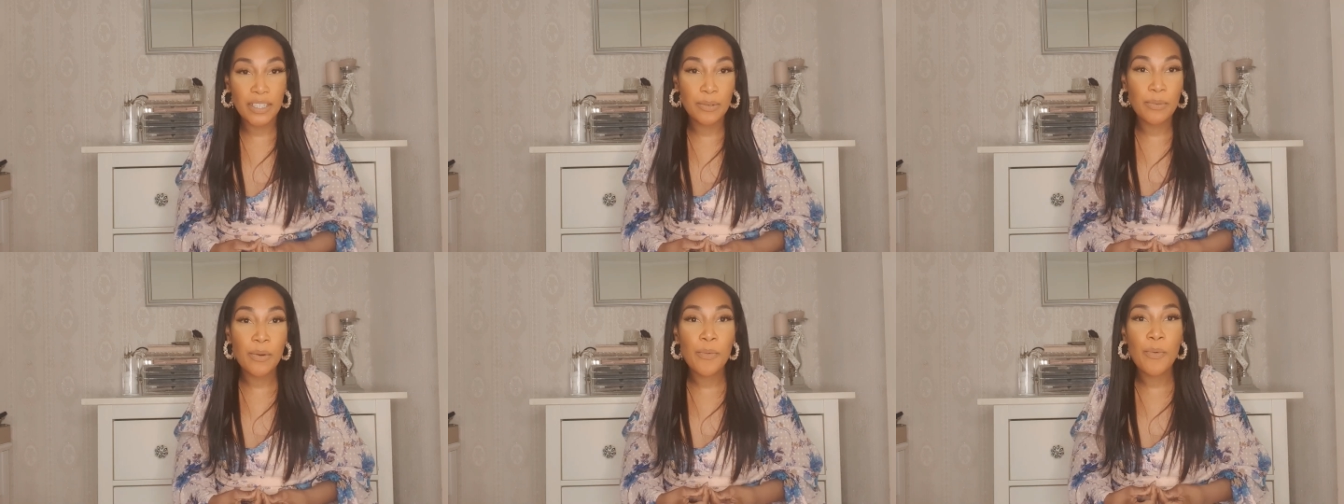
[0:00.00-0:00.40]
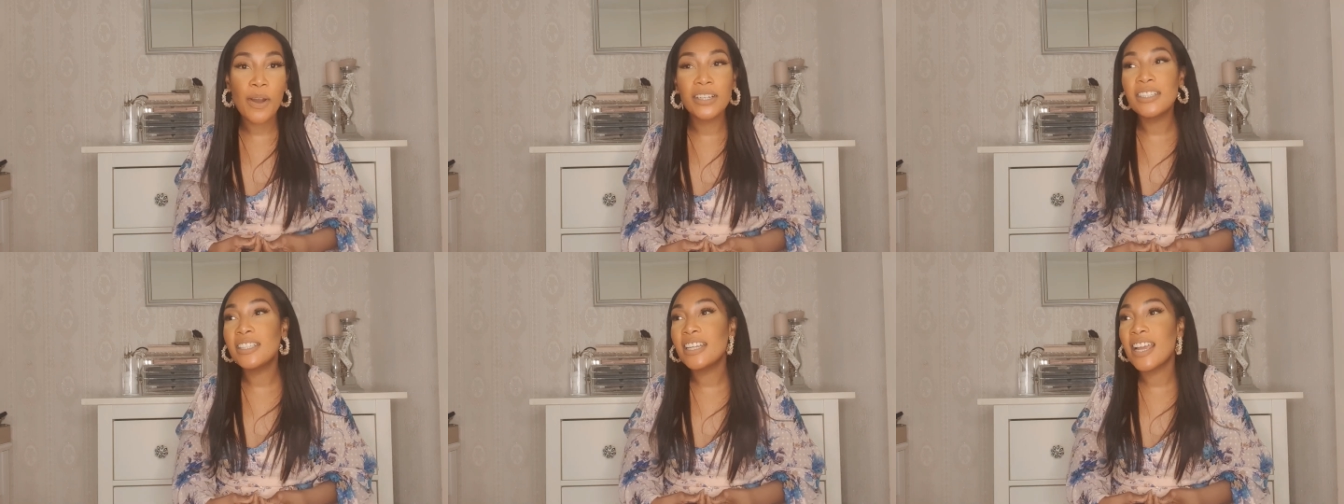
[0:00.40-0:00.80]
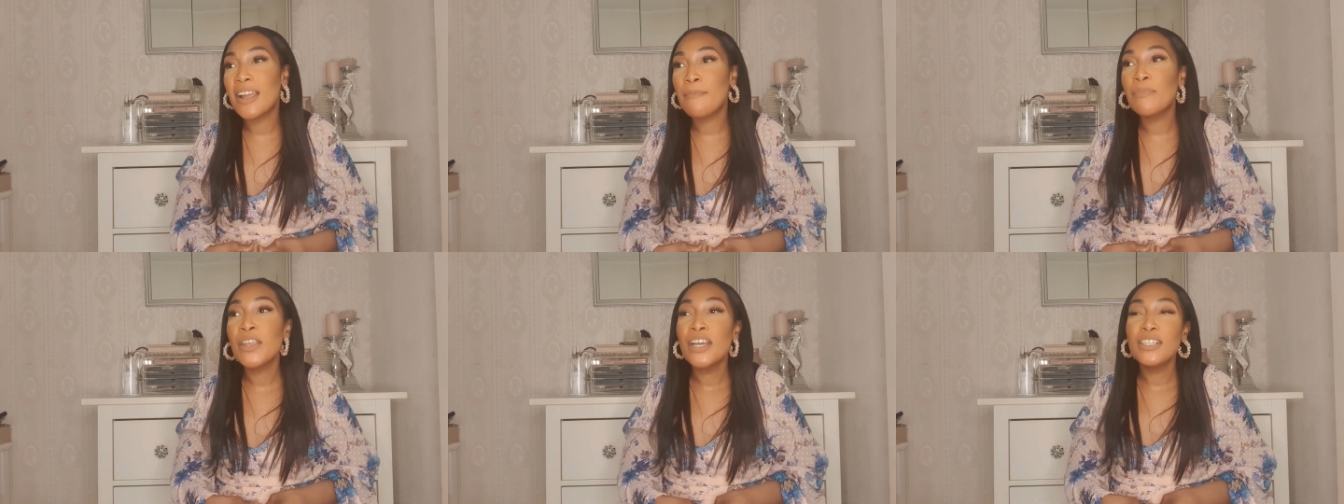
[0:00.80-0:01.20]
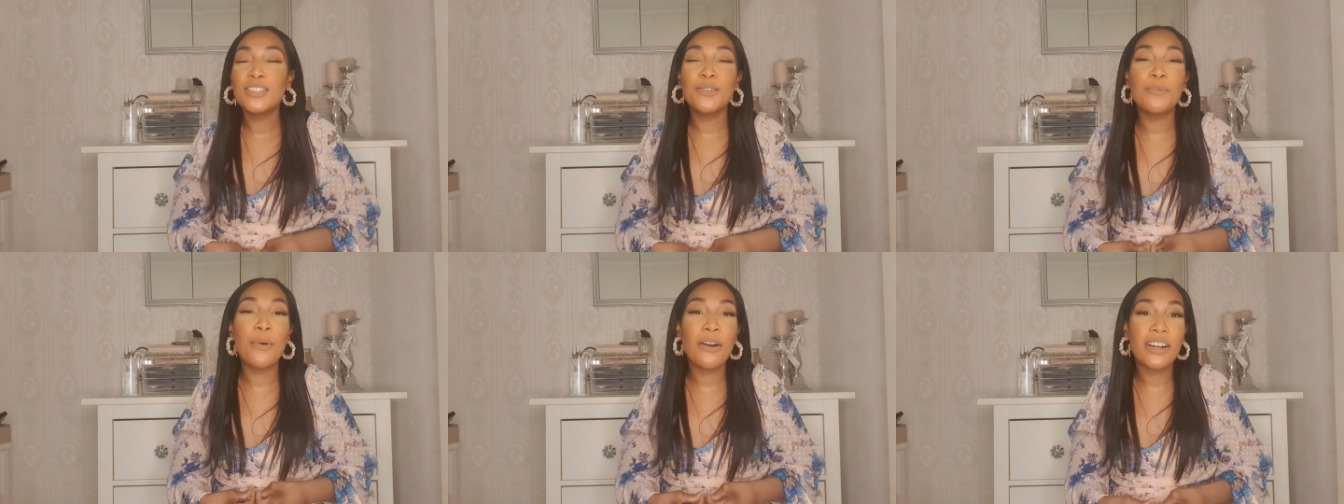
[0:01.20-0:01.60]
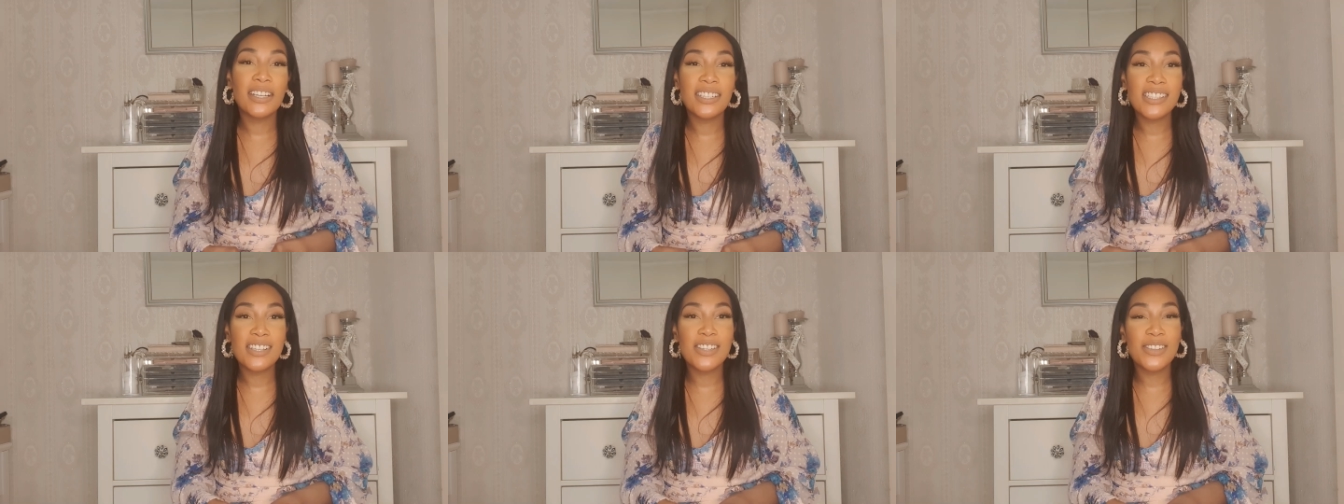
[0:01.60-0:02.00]
You will want him to walk
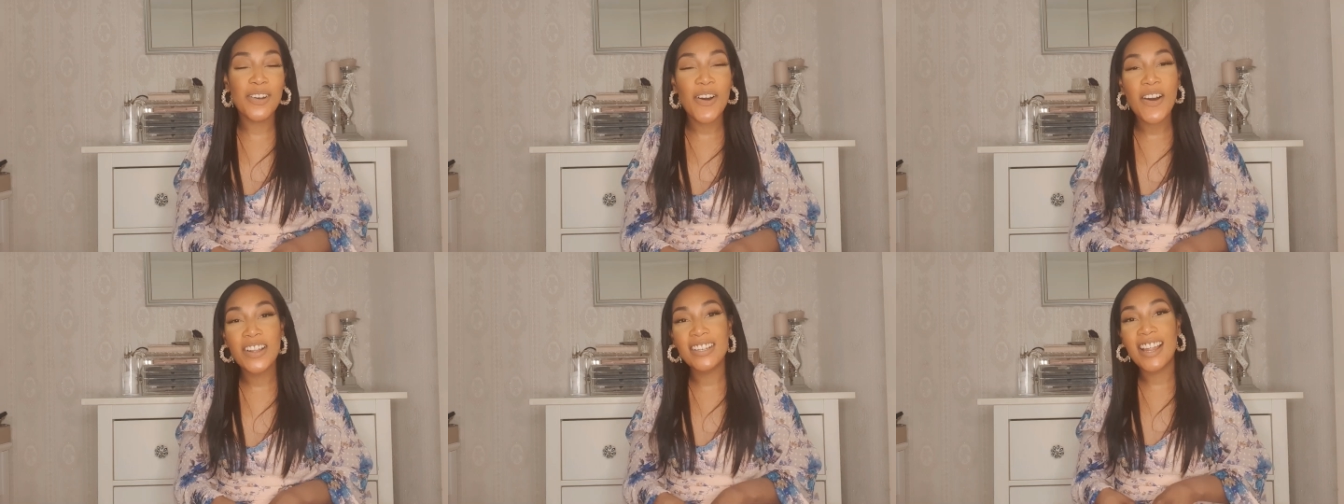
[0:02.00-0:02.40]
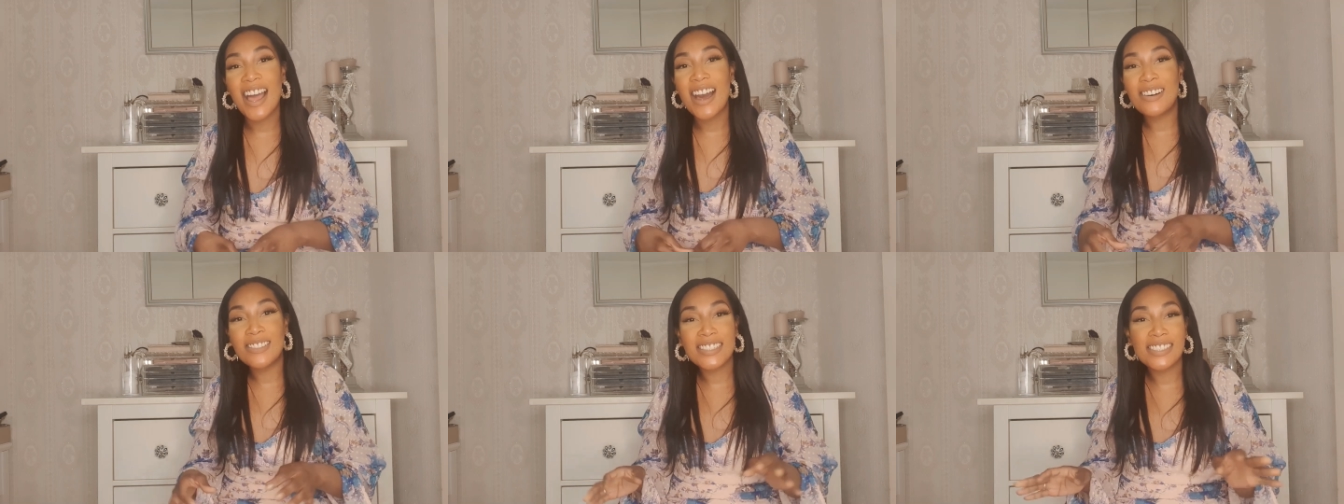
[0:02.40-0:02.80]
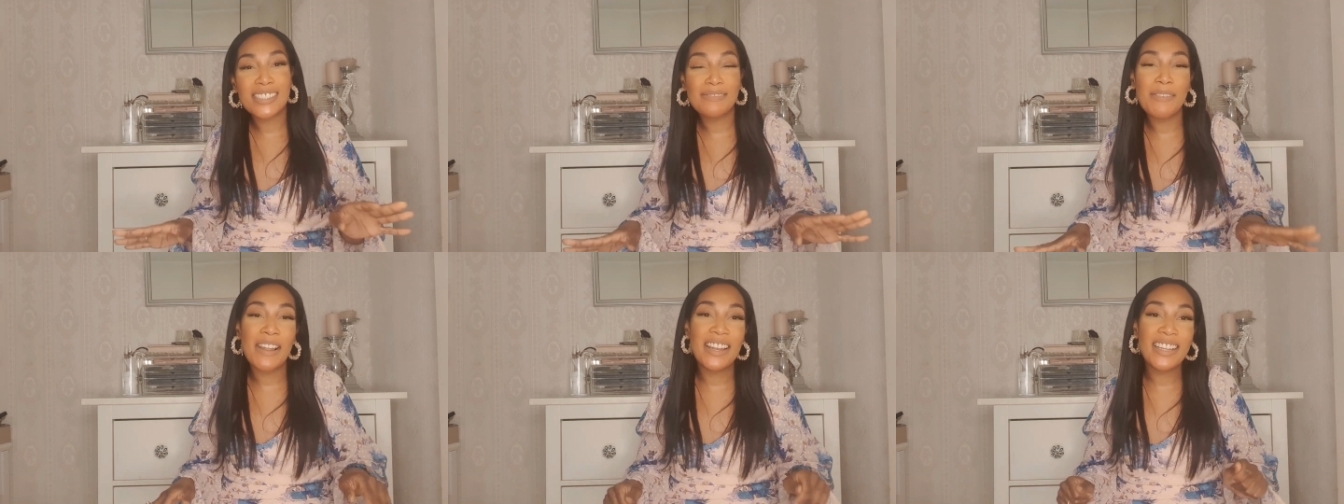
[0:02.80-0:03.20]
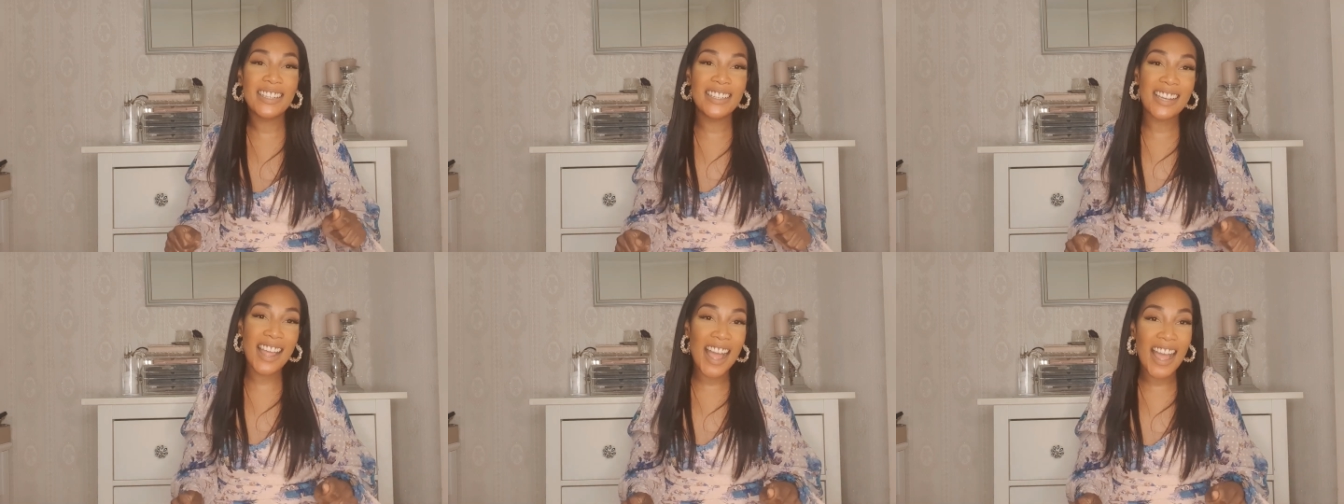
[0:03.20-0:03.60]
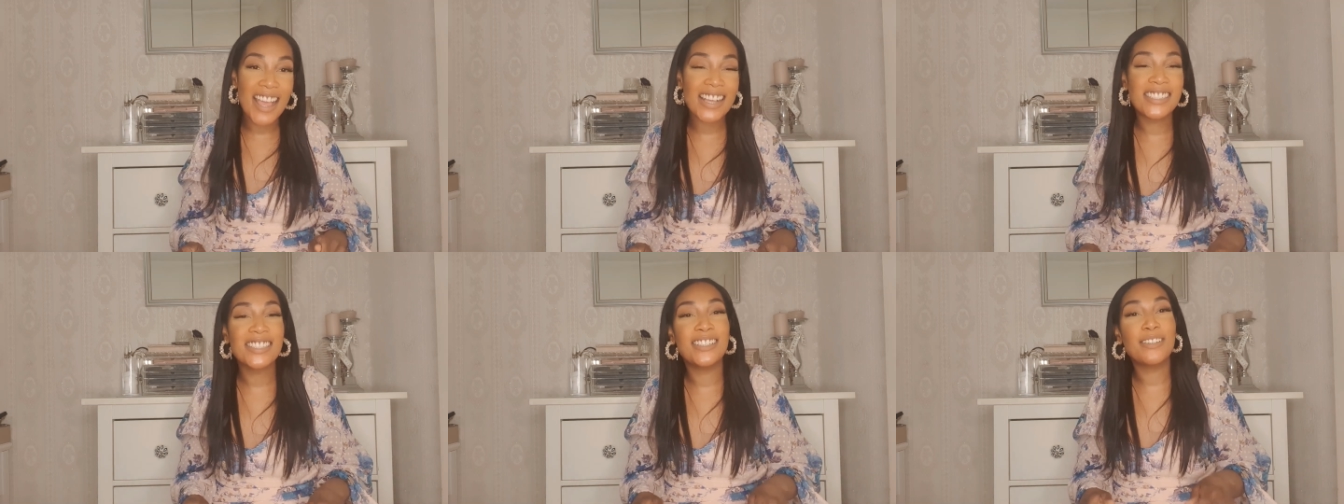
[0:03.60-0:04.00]
in the door and the house is smelling
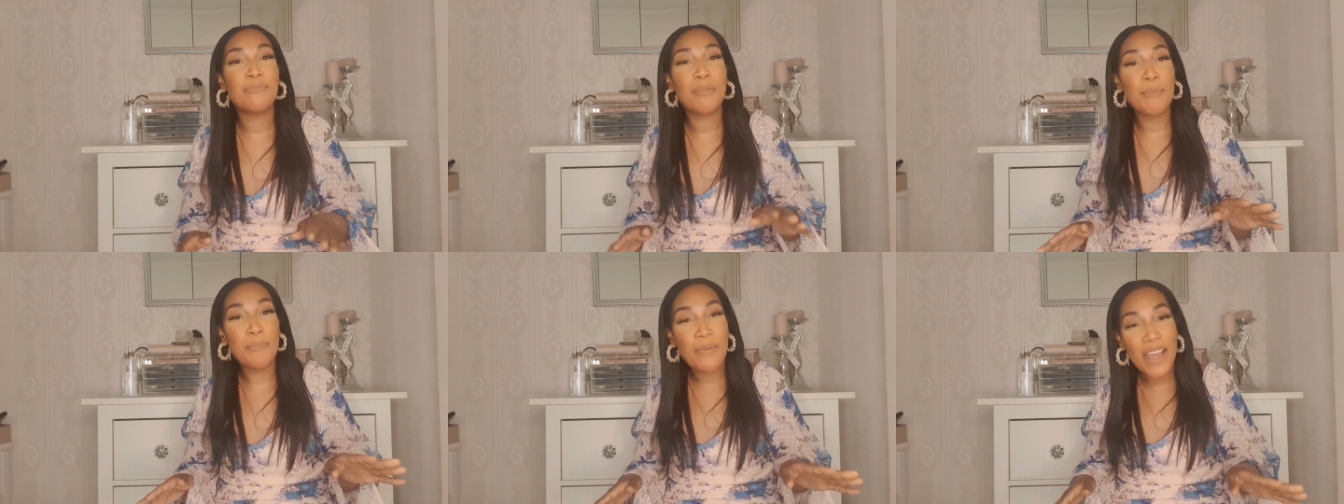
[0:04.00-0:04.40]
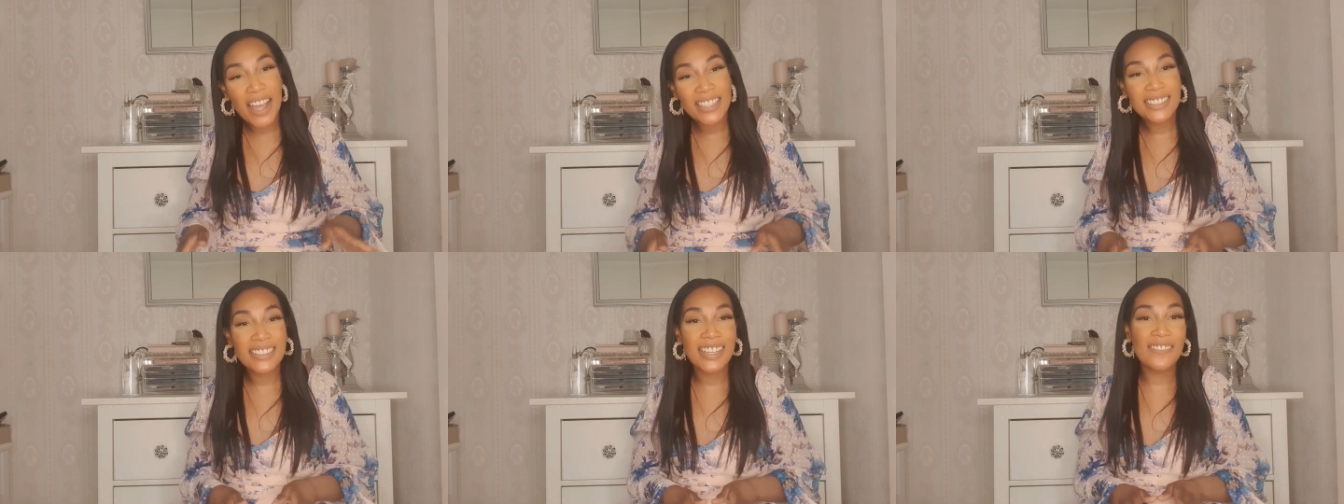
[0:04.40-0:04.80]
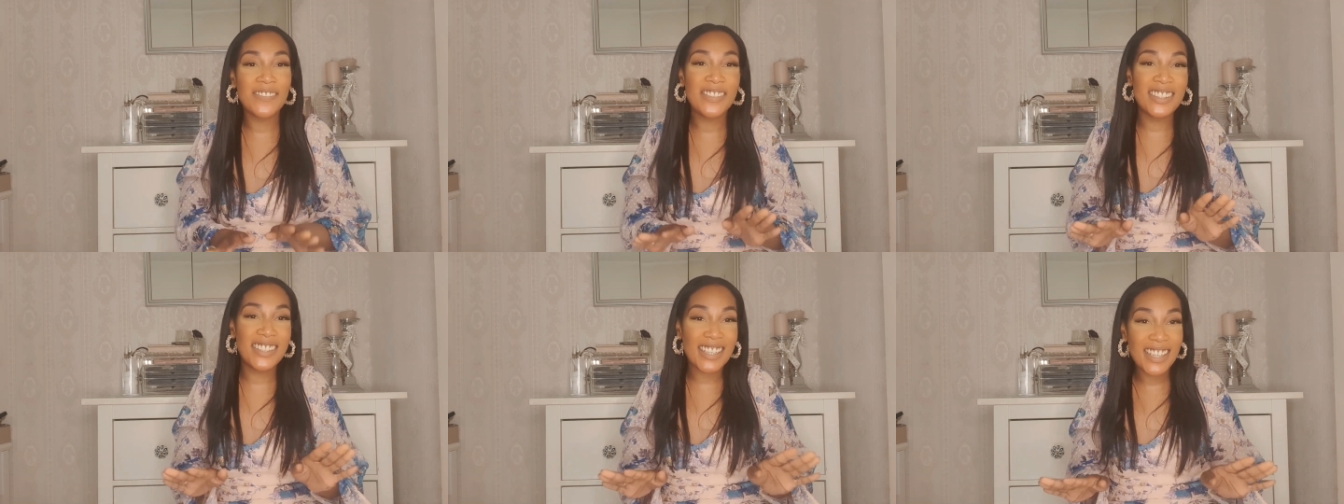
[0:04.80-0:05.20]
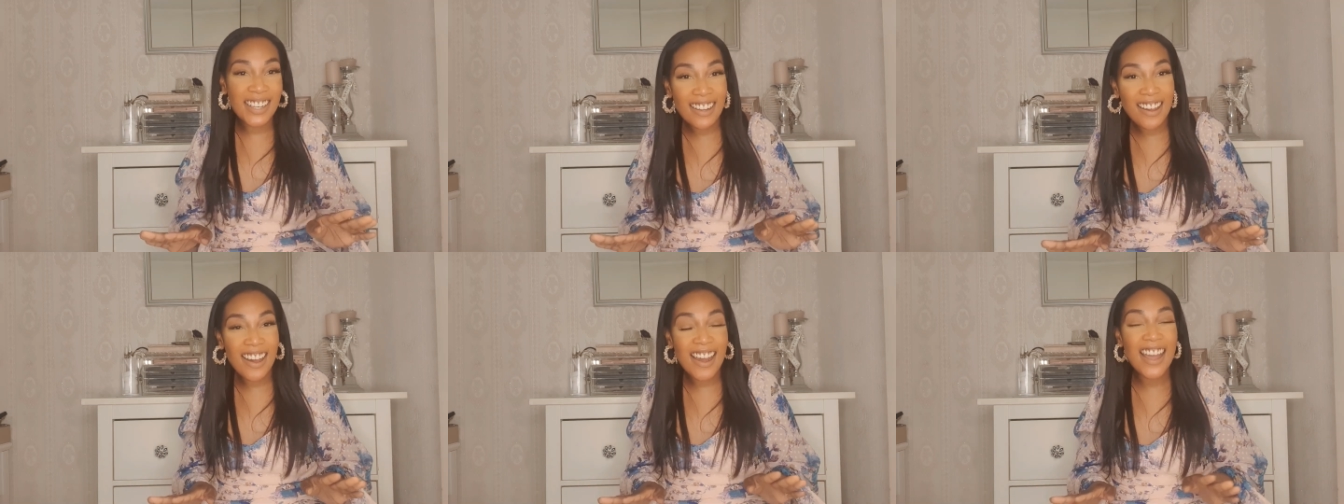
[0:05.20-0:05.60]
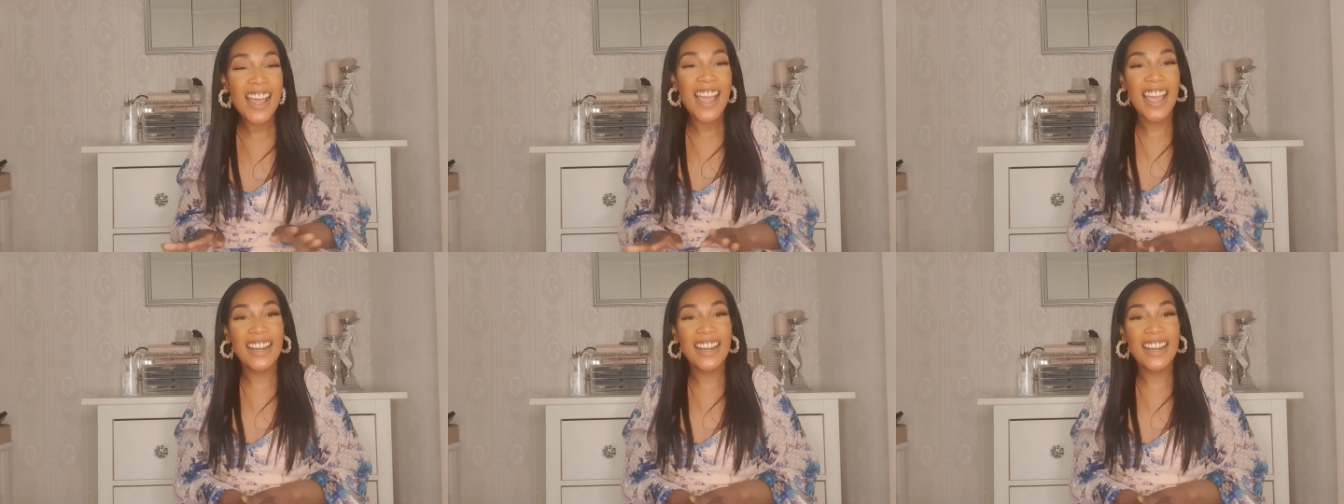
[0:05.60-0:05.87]
nice, and you prepared some dinner,